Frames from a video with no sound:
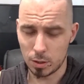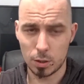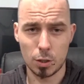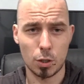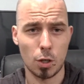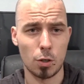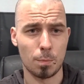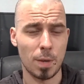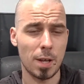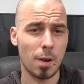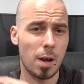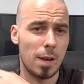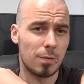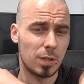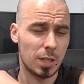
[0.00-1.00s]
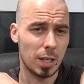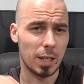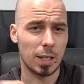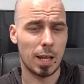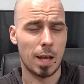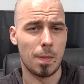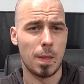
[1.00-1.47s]
Excuse me, I was
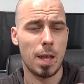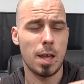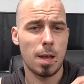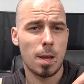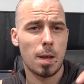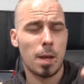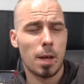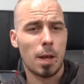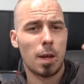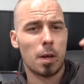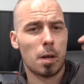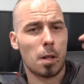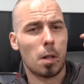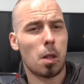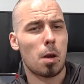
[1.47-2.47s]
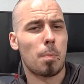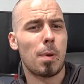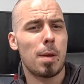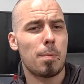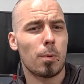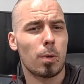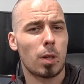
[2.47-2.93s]
sitting down there. A lot of
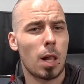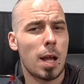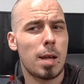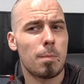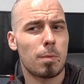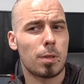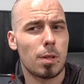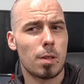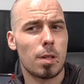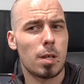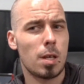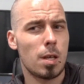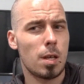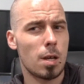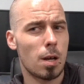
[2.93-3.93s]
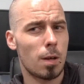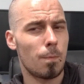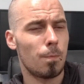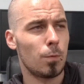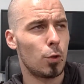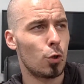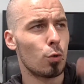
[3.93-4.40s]
people claimed that the
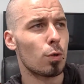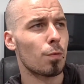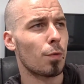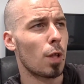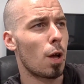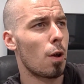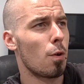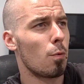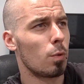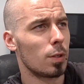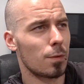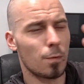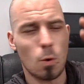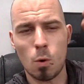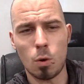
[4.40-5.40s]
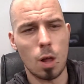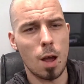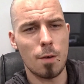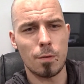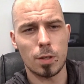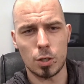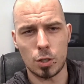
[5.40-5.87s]
juice flow was all
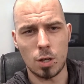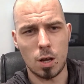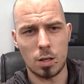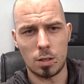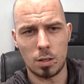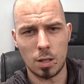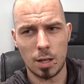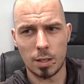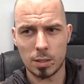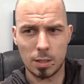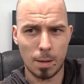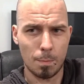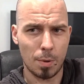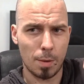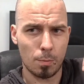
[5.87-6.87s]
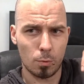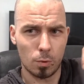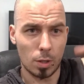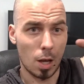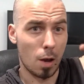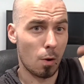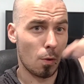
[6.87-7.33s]
over the shot. Like, some people
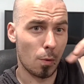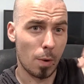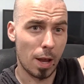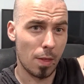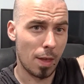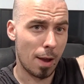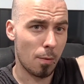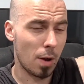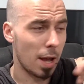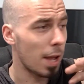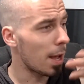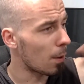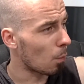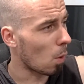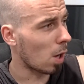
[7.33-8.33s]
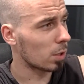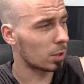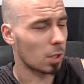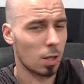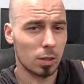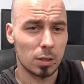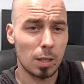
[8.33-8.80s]
would go all the way that way, it
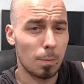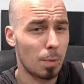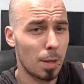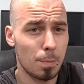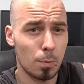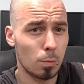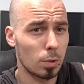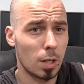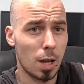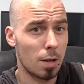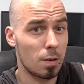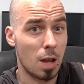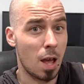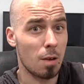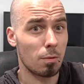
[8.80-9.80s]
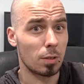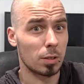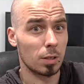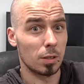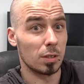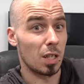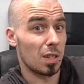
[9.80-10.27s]
was locked. Some people would go, no,
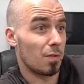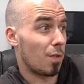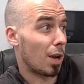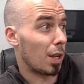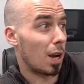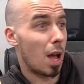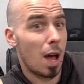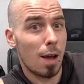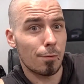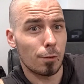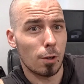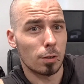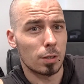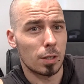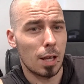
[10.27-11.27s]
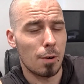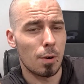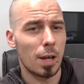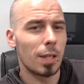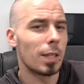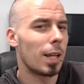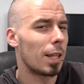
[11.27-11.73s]
it's only fucking half locked that
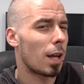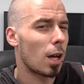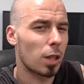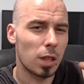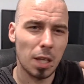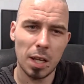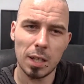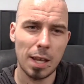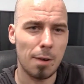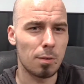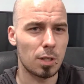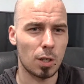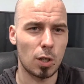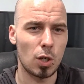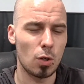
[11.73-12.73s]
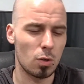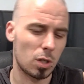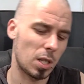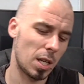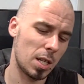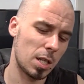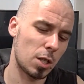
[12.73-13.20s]
way. I think that was a
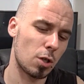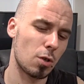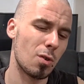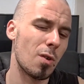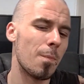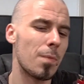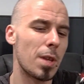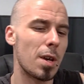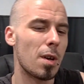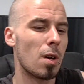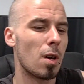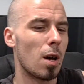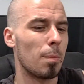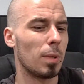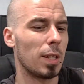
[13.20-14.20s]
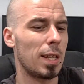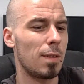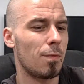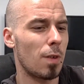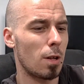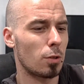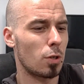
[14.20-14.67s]
QC issue. I
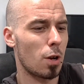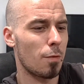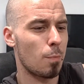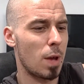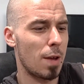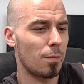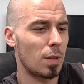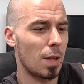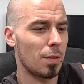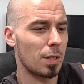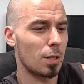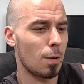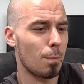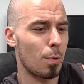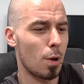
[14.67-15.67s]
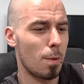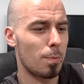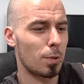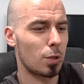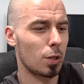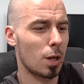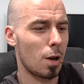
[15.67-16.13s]
believe Voltrove may have done this on
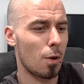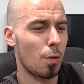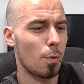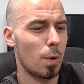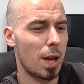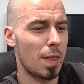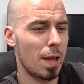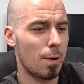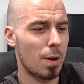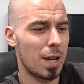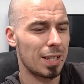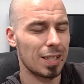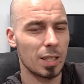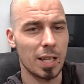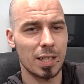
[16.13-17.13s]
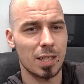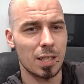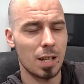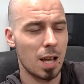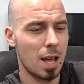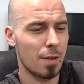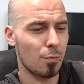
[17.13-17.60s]
purpose. You go all the way that way, it's less
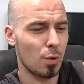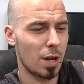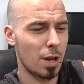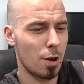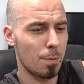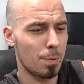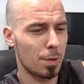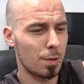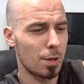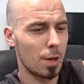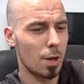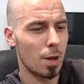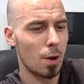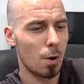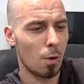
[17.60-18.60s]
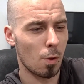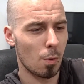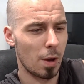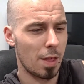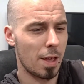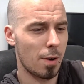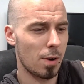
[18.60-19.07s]
than halfway open. All
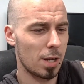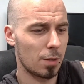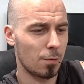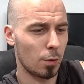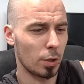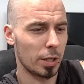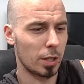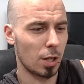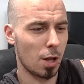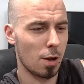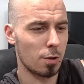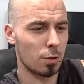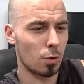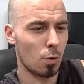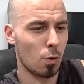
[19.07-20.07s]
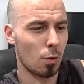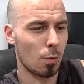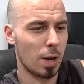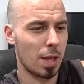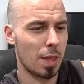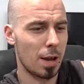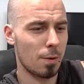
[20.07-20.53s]
the way that way is fully closed. All the
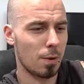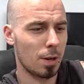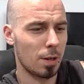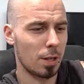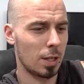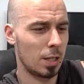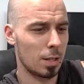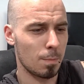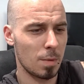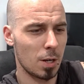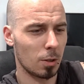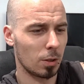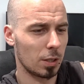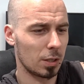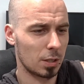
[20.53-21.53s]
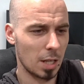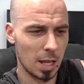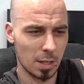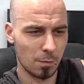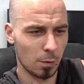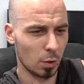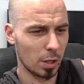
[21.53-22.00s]
way that way, in the middle
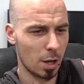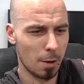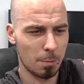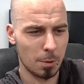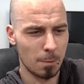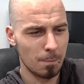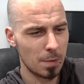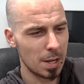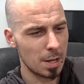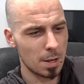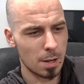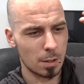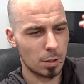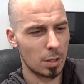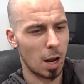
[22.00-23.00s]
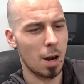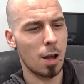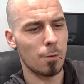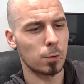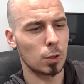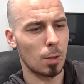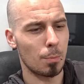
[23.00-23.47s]
is fully open. Don't
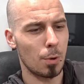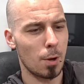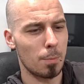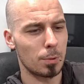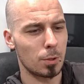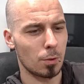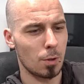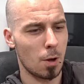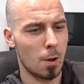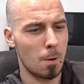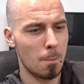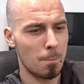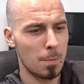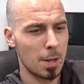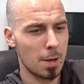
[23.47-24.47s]
know if it's on purpose or not.